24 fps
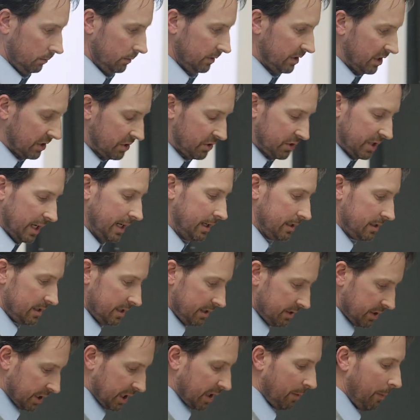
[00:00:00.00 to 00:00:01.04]
descends,
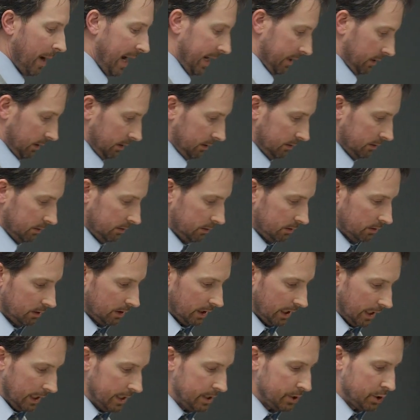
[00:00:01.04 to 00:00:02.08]
he's the commander,
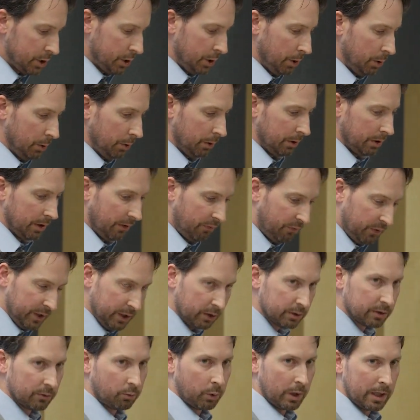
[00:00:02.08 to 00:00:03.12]
into the
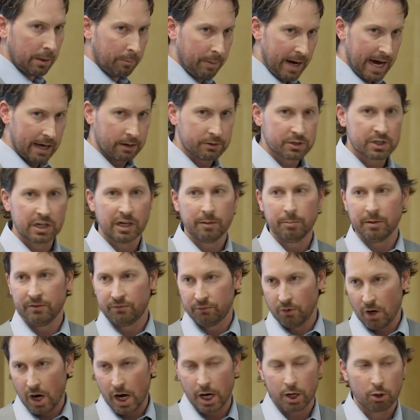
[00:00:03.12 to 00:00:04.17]
field of where the battle is going to be
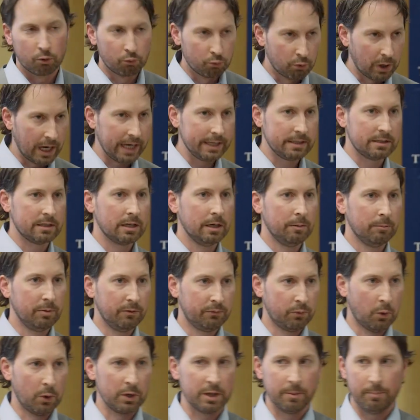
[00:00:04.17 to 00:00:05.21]
fought, right
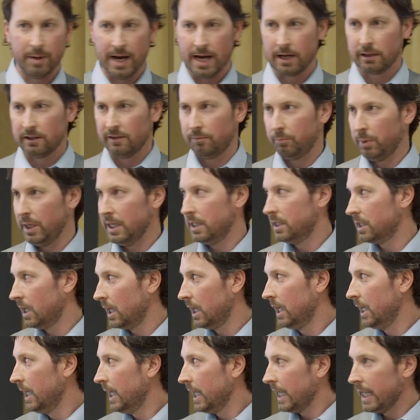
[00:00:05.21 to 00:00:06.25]
before the Battle of Pydna,
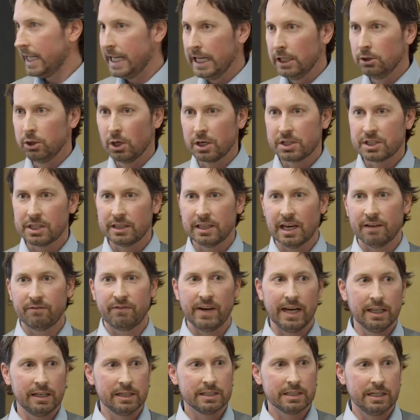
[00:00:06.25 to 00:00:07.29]
he looks at that
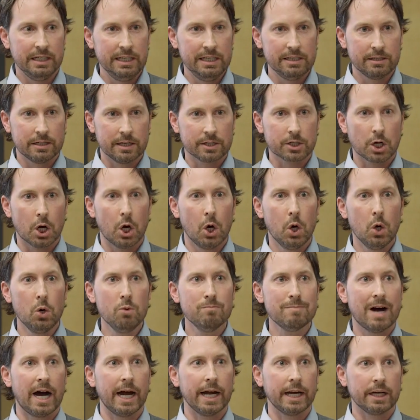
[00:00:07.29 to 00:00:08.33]
phalanx and he says, oh
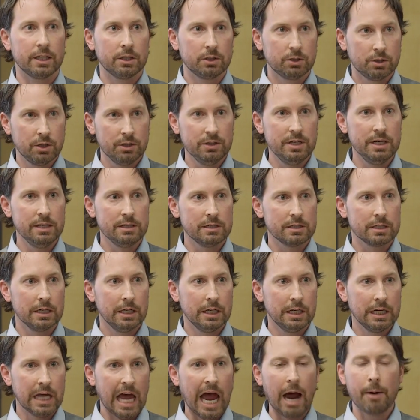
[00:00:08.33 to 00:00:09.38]
my goodness,
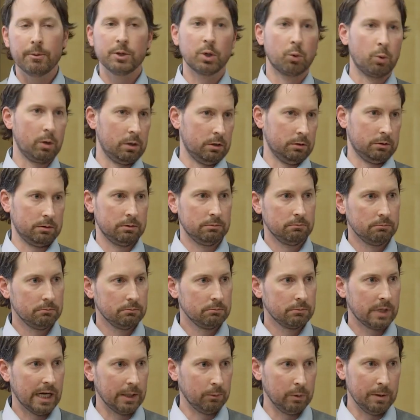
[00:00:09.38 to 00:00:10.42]
how in the world
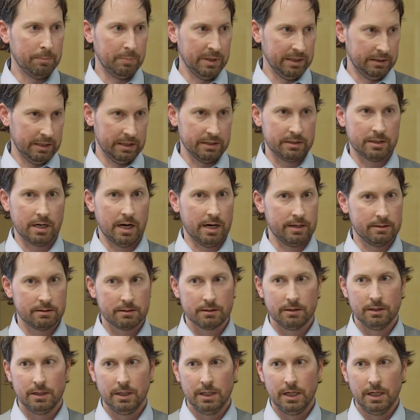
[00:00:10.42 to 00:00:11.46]
can we beat these guys?